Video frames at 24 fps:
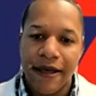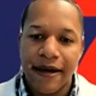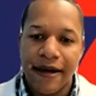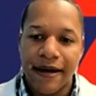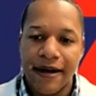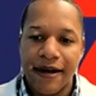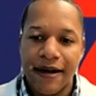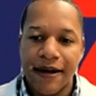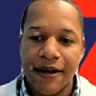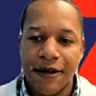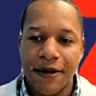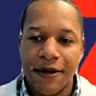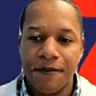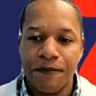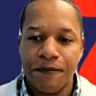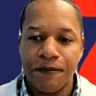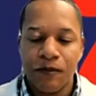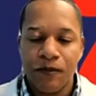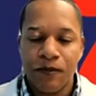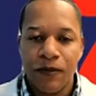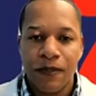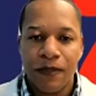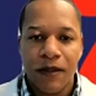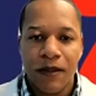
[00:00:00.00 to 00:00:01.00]

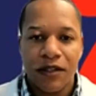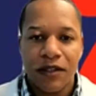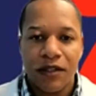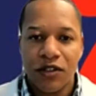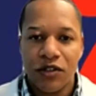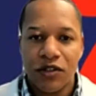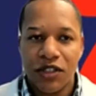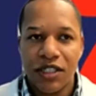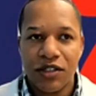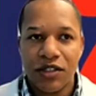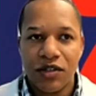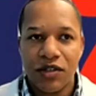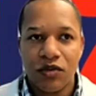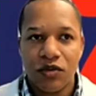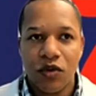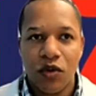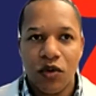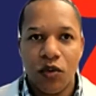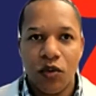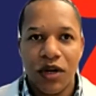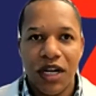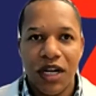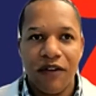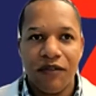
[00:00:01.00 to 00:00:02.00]
So just
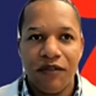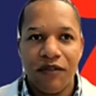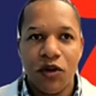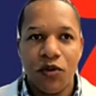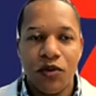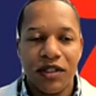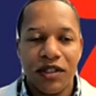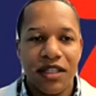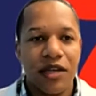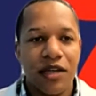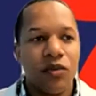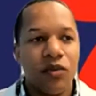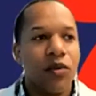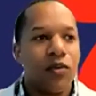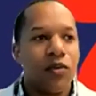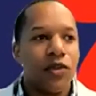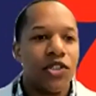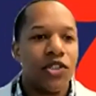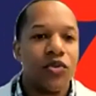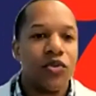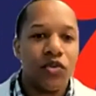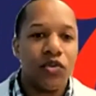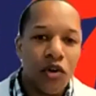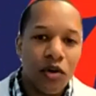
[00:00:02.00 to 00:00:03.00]
whatever you would think, what
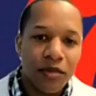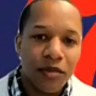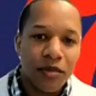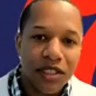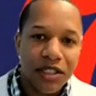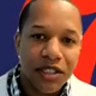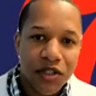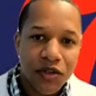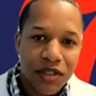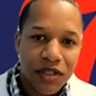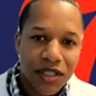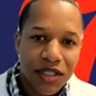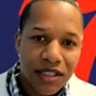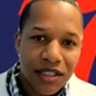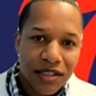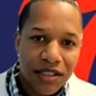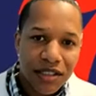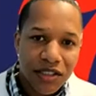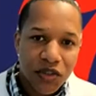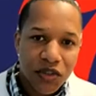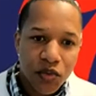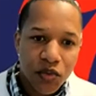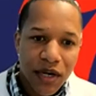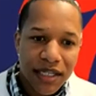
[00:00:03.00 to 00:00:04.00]
would you normally do in this
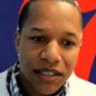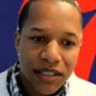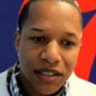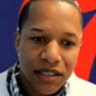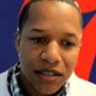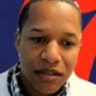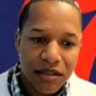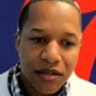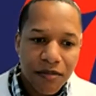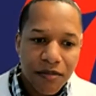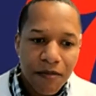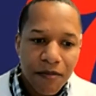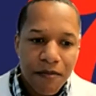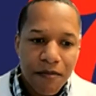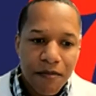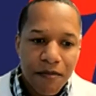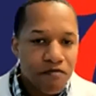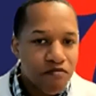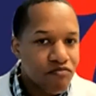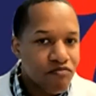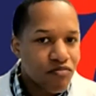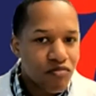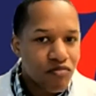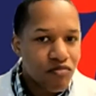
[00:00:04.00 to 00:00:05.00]
situation?
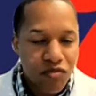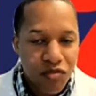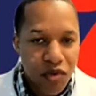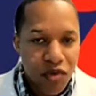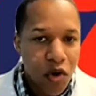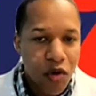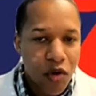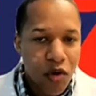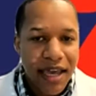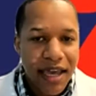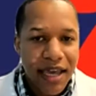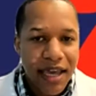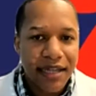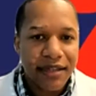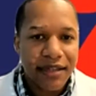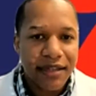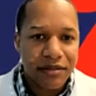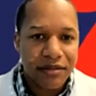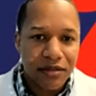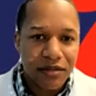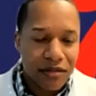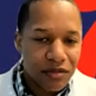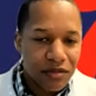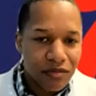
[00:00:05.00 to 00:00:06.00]
Go ahead,
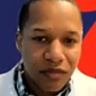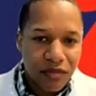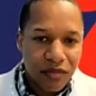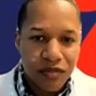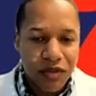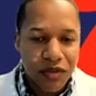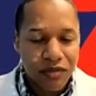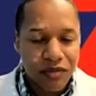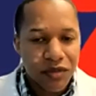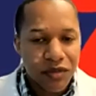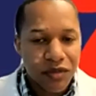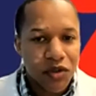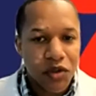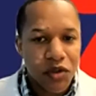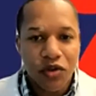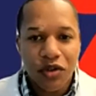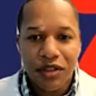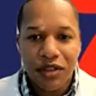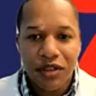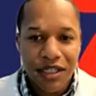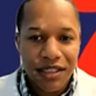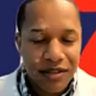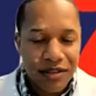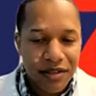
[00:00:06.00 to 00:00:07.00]

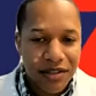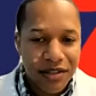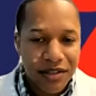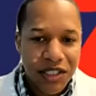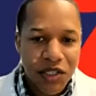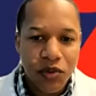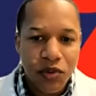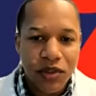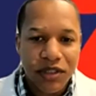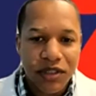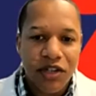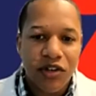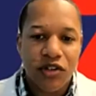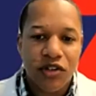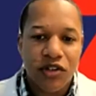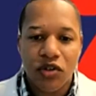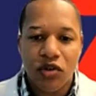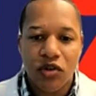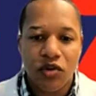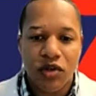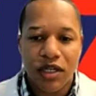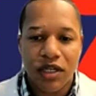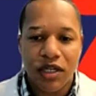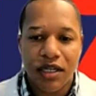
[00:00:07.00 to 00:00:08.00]
Google it, see what they're
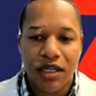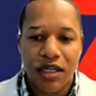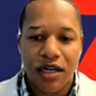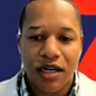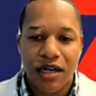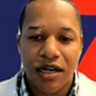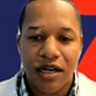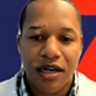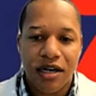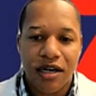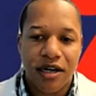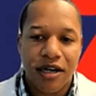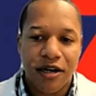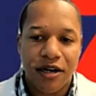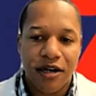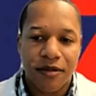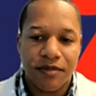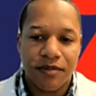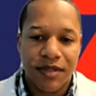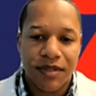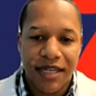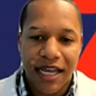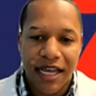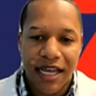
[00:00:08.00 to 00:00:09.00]
doing
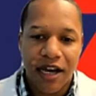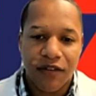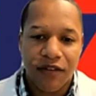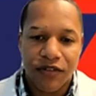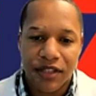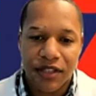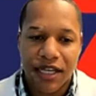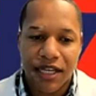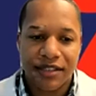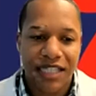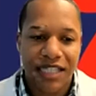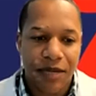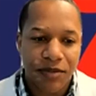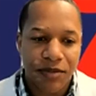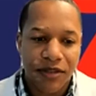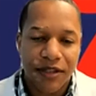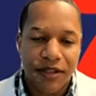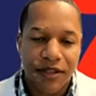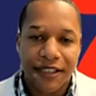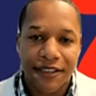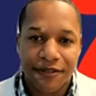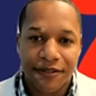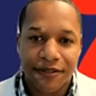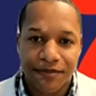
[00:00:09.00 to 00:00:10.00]
now for that type of thing.